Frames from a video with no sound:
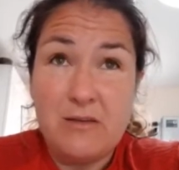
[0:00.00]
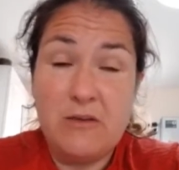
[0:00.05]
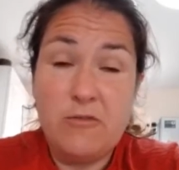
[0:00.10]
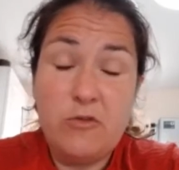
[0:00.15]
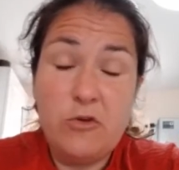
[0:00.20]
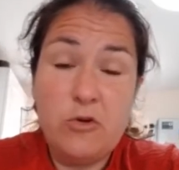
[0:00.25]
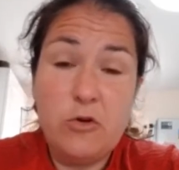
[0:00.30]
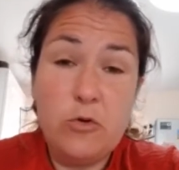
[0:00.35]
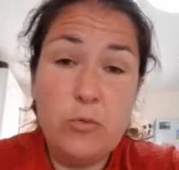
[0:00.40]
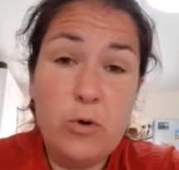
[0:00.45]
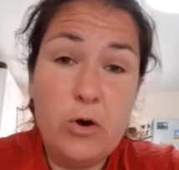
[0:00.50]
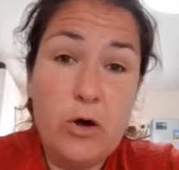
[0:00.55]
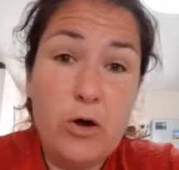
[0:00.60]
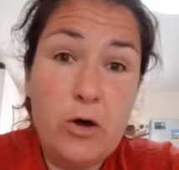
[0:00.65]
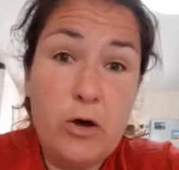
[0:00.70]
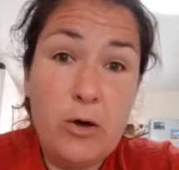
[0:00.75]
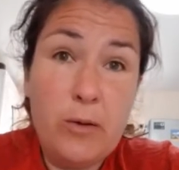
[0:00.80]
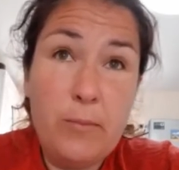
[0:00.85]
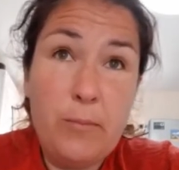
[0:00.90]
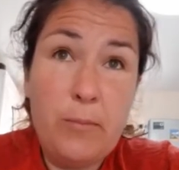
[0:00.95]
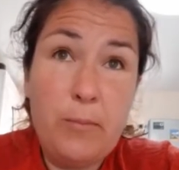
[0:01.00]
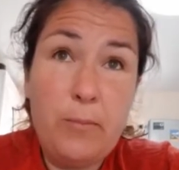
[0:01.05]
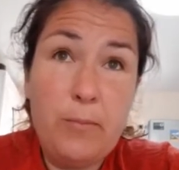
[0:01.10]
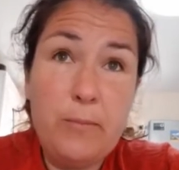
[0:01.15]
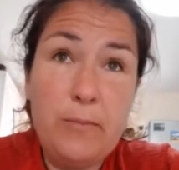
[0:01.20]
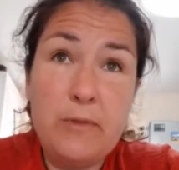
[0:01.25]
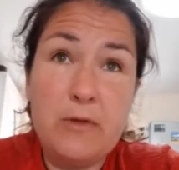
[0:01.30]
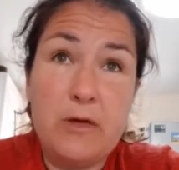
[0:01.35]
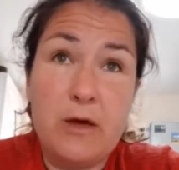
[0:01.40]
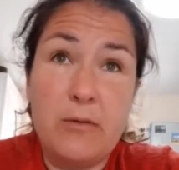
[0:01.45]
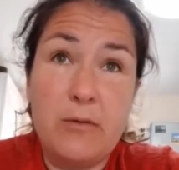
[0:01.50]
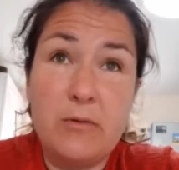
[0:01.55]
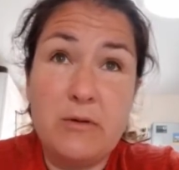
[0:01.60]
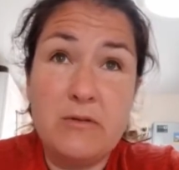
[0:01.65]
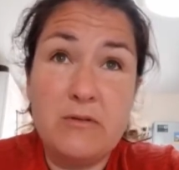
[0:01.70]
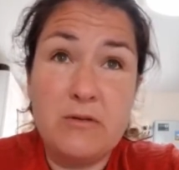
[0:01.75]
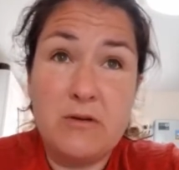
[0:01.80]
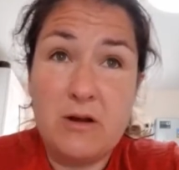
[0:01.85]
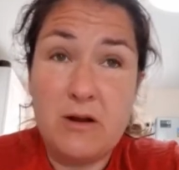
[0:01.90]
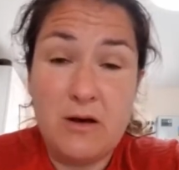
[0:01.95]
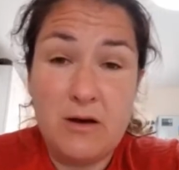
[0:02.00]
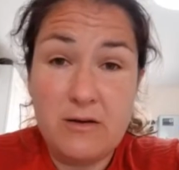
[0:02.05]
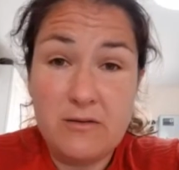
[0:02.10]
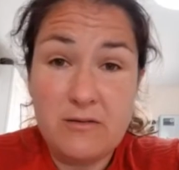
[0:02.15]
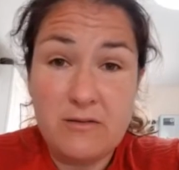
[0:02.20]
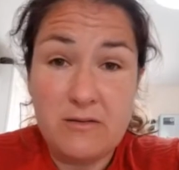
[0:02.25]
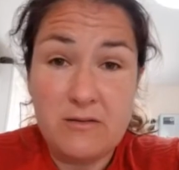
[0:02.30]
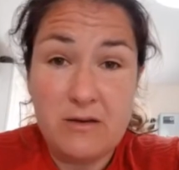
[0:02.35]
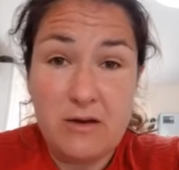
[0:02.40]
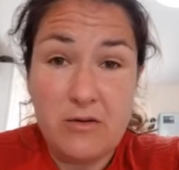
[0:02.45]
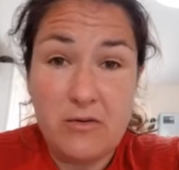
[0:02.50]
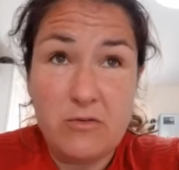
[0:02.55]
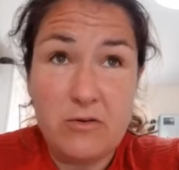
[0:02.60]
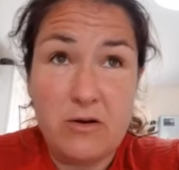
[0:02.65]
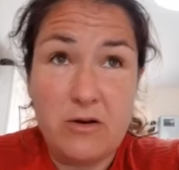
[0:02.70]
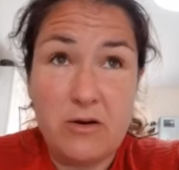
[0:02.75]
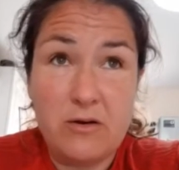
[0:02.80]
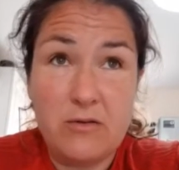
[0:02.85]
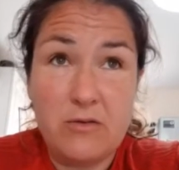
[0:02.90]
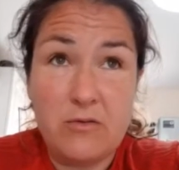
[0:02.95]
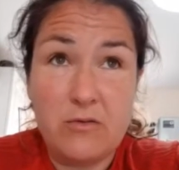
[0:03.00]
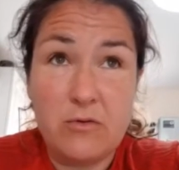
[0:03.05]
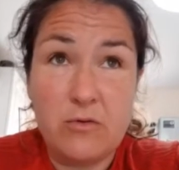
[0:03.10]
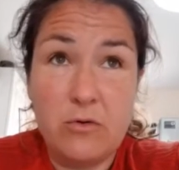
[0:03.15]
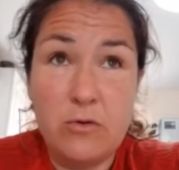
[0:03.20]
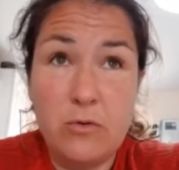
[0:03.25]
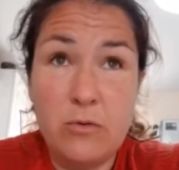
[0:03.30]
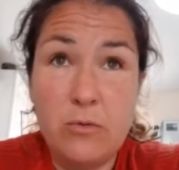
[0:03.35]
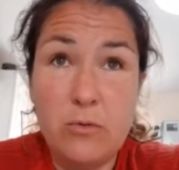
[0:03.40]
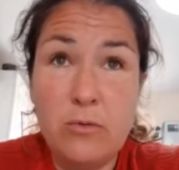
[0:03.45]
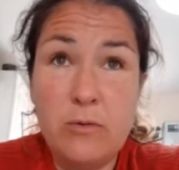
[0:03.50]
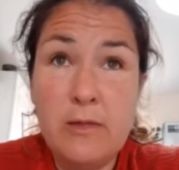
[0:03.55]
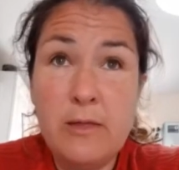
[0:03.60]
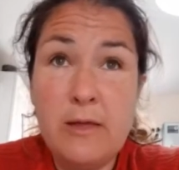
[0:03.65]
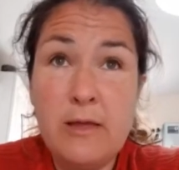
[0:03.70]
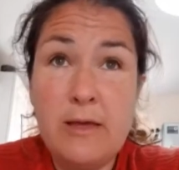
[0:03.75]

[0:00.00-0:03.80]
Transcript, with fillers: If you are going to classes outside of school,